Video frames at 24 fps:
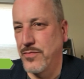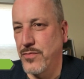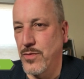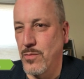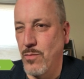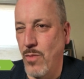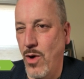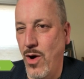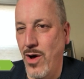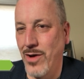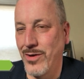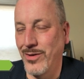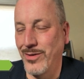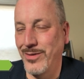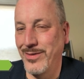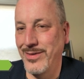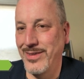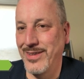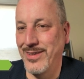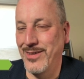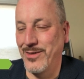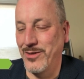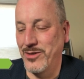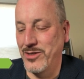model,
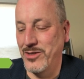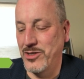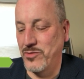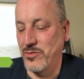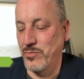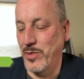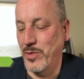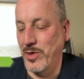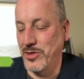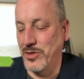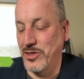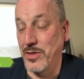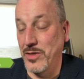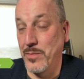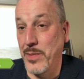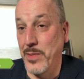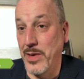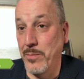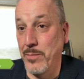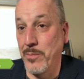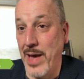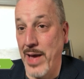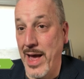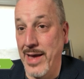it's because the big
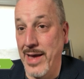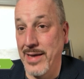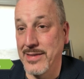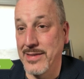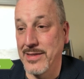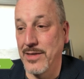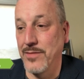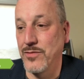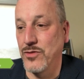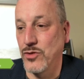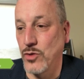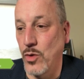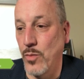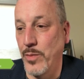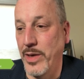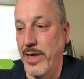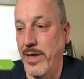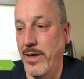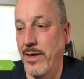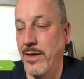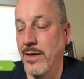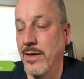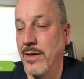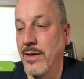banks have so many
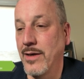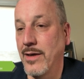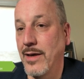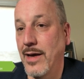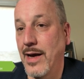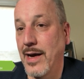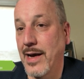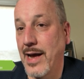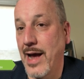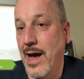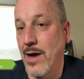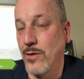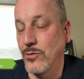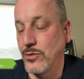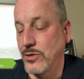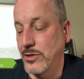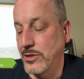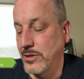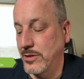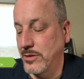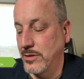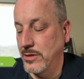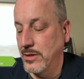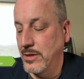accounts.
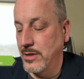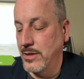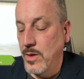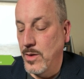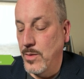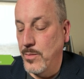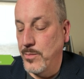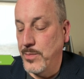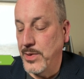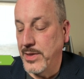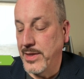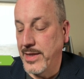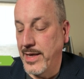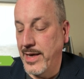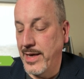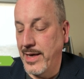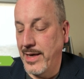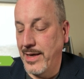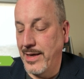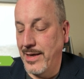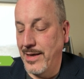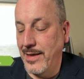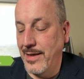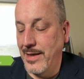But
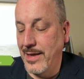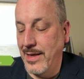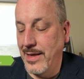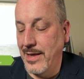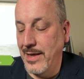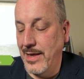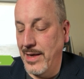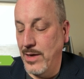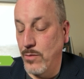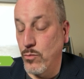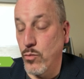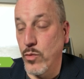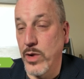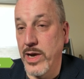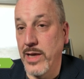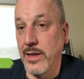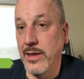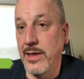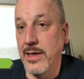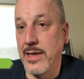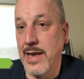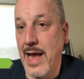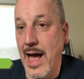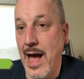it really
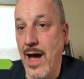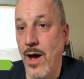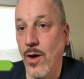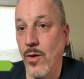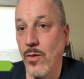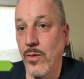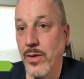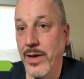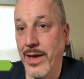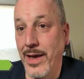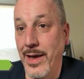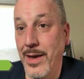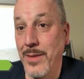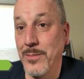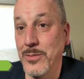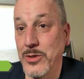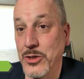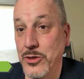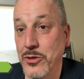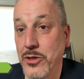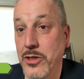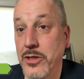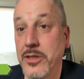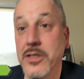now came to
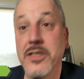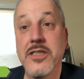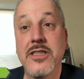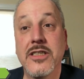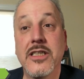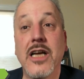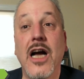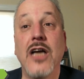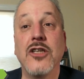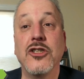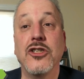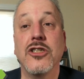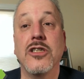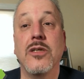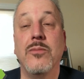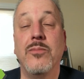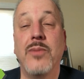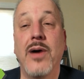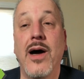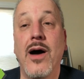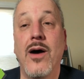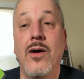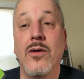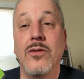the discussion
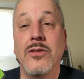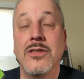about,